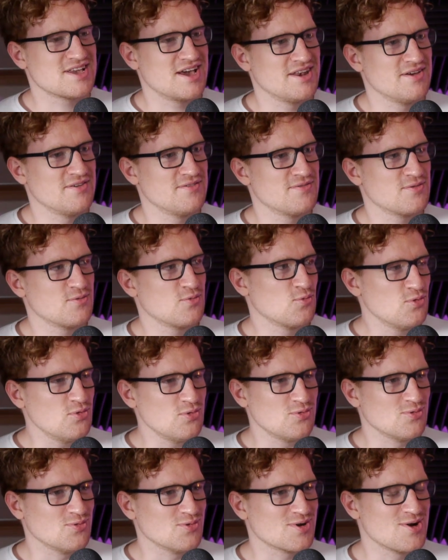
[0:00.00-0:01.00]
kind of
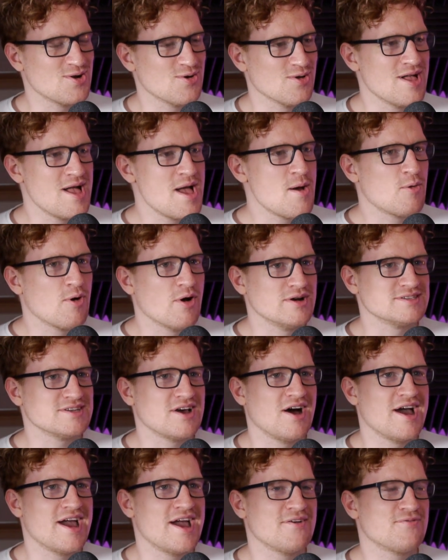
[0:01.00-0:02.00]
woo, cool. Whereas
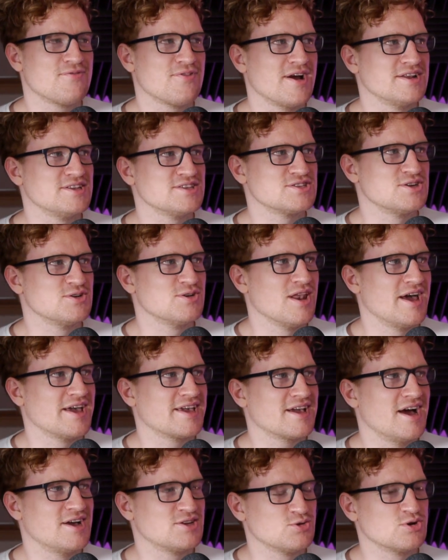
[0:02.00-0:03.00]
I have friends who
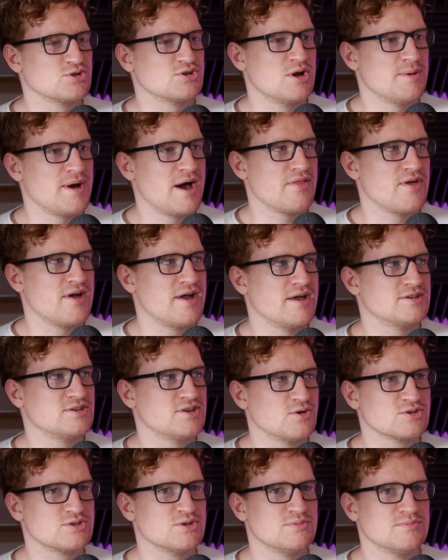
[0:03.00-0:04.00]
like I talk to about that,
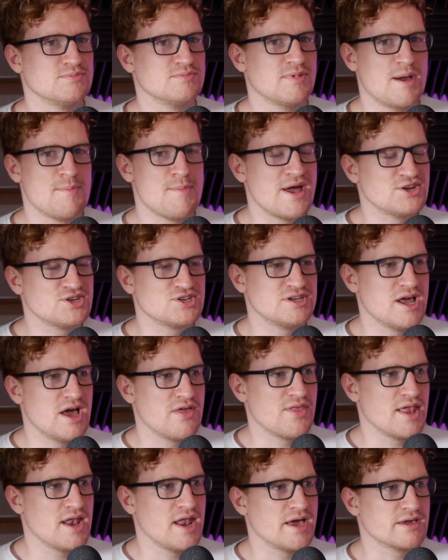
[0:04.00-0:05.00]
talk to them, I mention it,
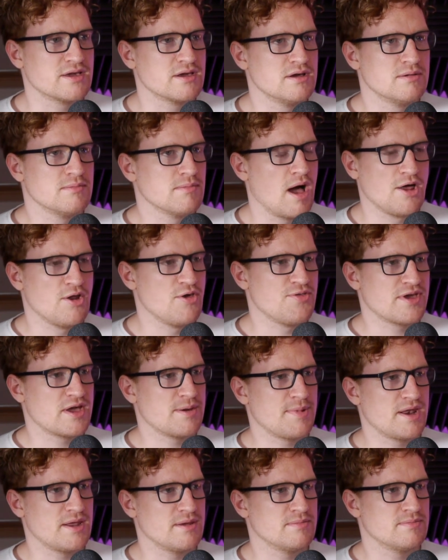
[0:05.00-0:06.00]
and they're like, I don't think
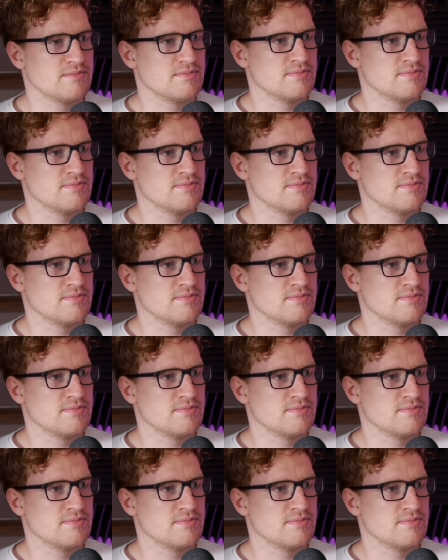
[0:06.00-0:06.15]
about it.